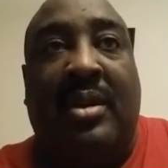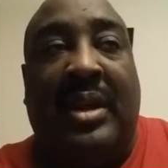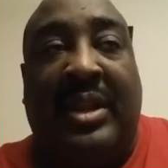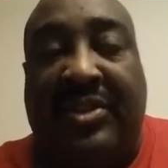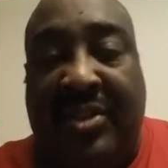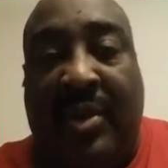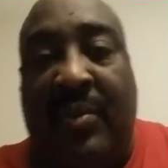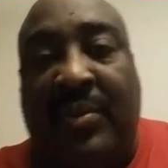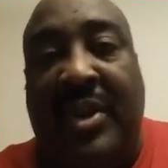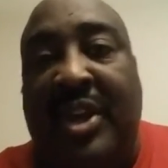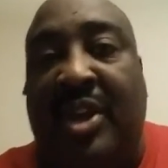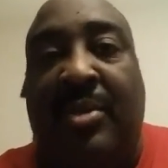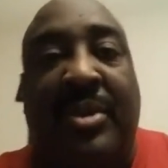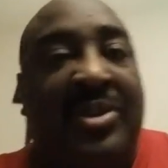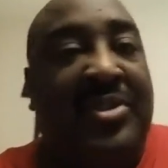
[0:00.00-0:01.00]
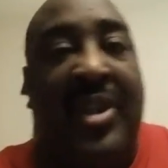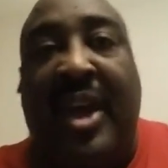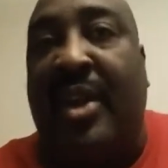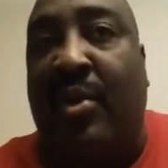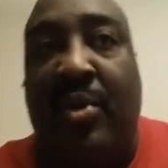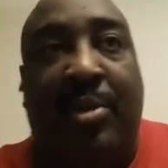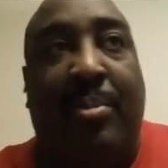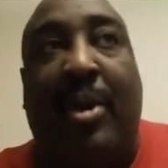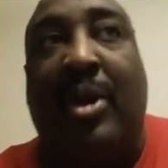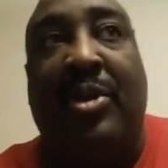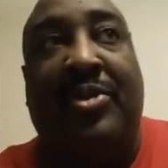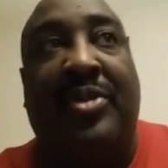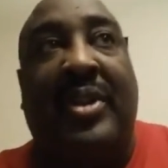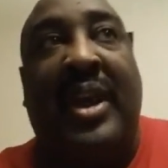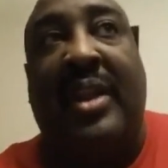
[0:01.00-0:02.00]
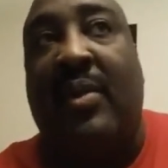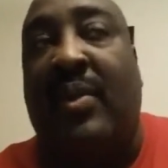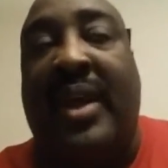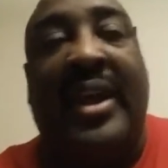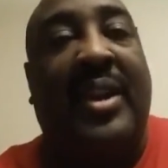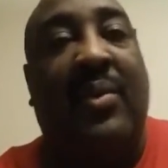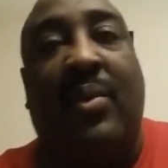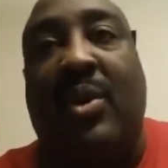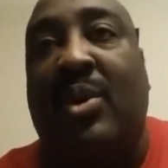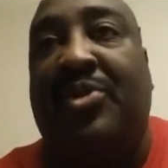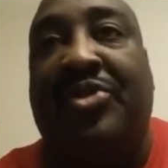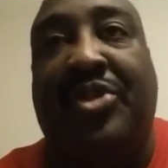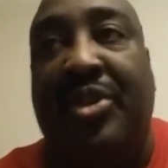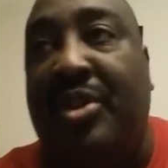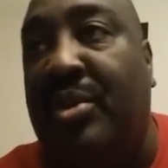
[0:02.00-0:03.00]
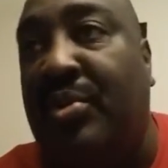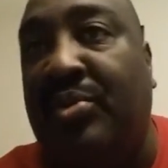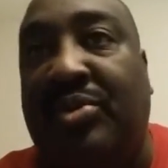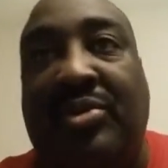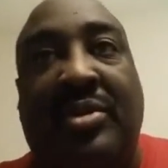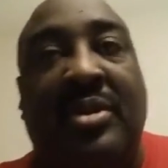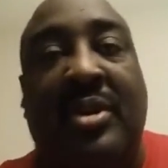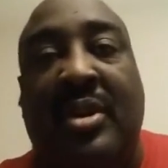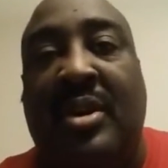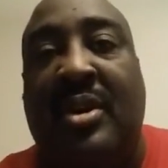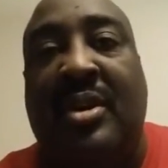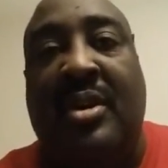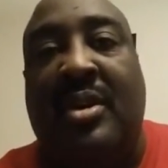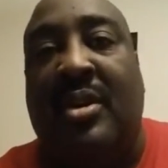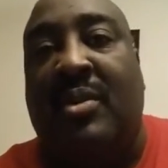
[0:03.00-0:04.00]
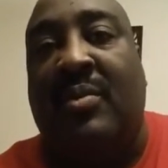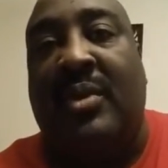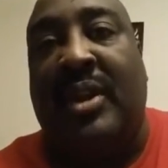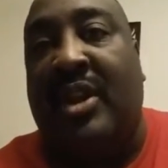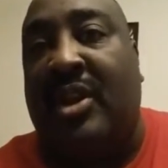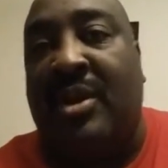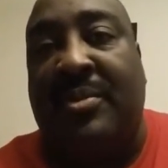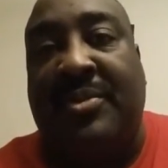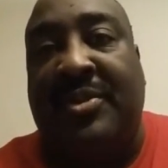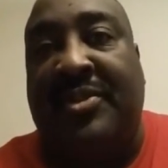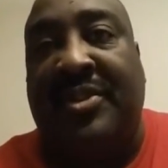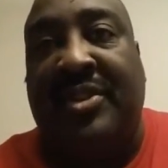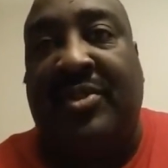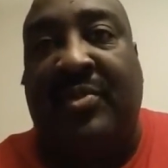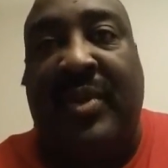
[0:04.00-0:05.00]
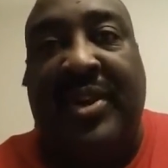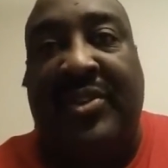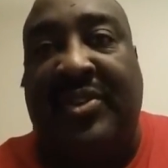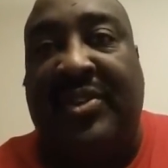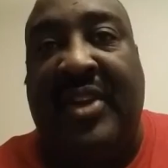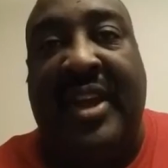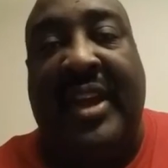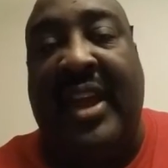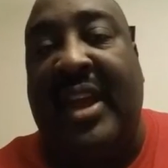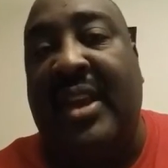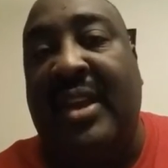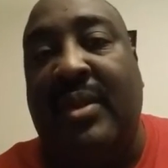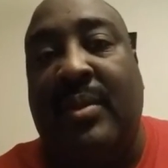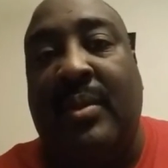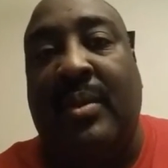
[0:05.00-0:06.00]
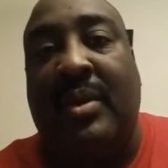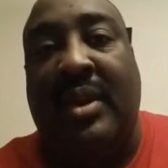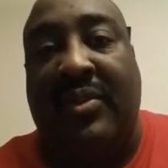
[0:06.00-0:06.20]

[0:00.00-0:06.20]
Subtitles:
It's on them. It's not on the person. I don't like the word seduced when it comes to situations like that either.